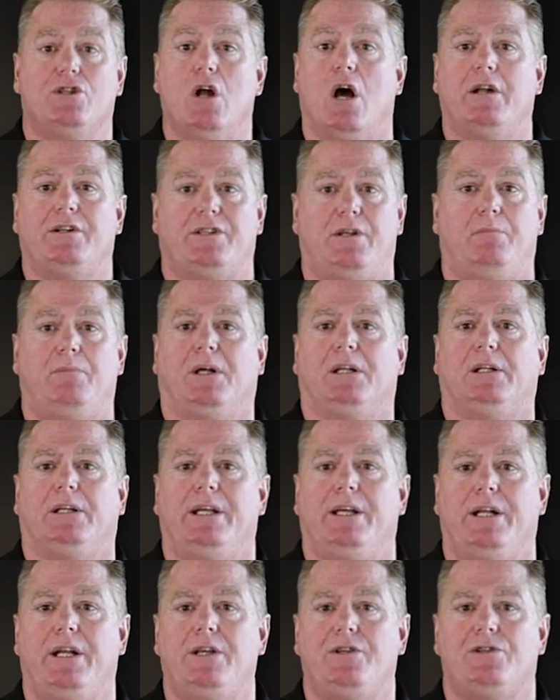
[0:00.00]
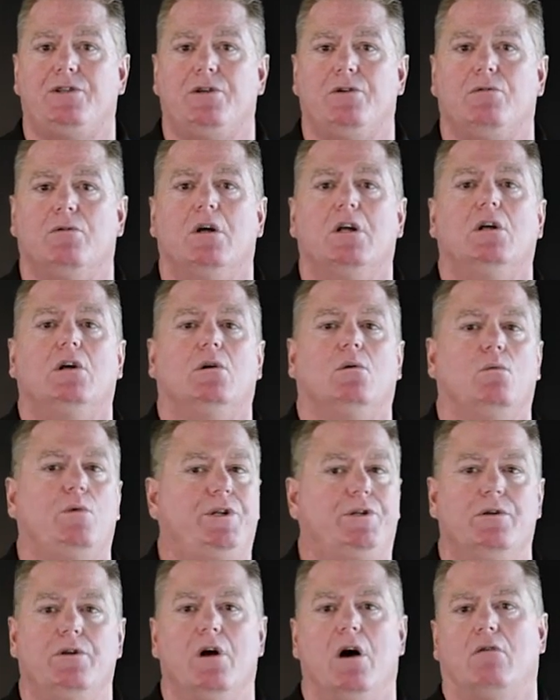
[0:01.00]
not typically an issue,
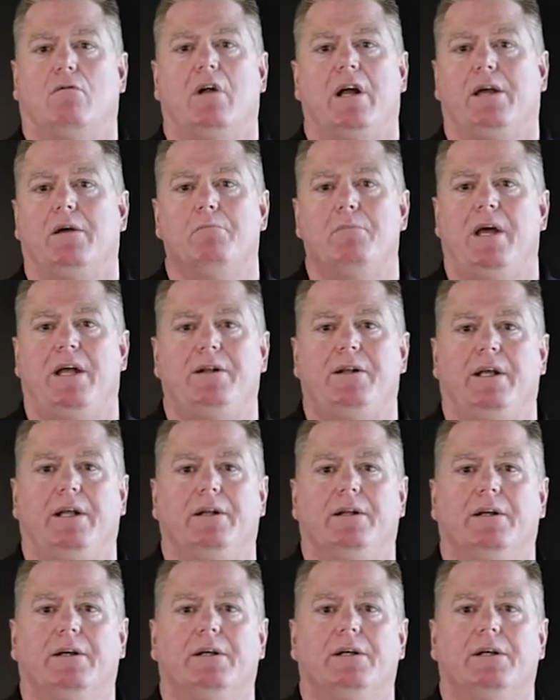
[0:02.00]
we do not recommend it.